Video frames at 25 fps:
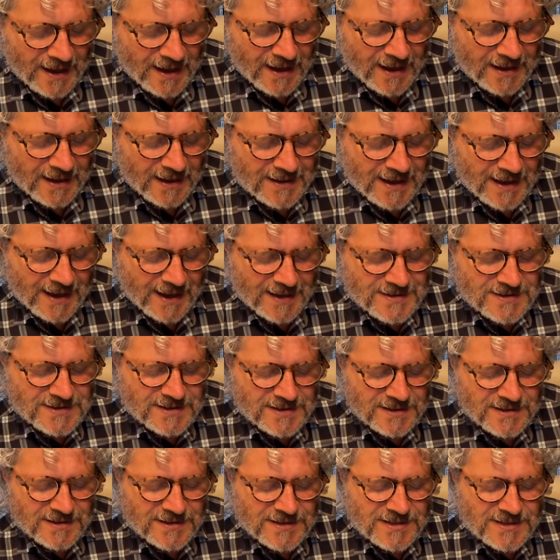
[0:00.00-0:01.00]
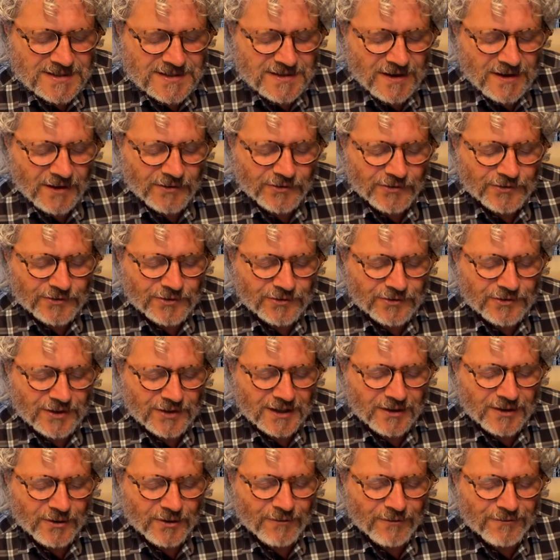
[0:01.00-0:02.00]
And as it starts to
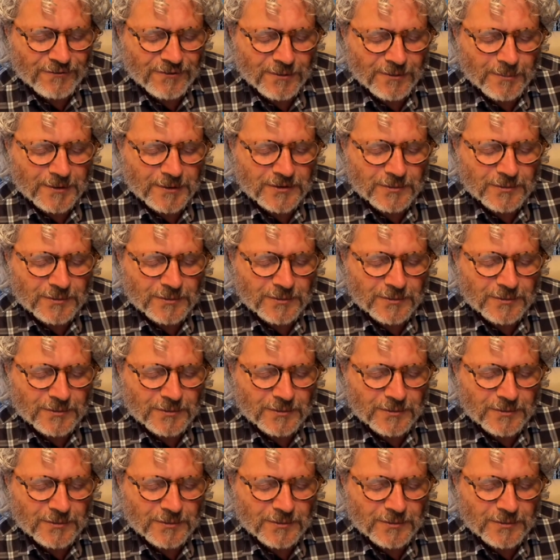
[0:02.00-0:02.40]
take off from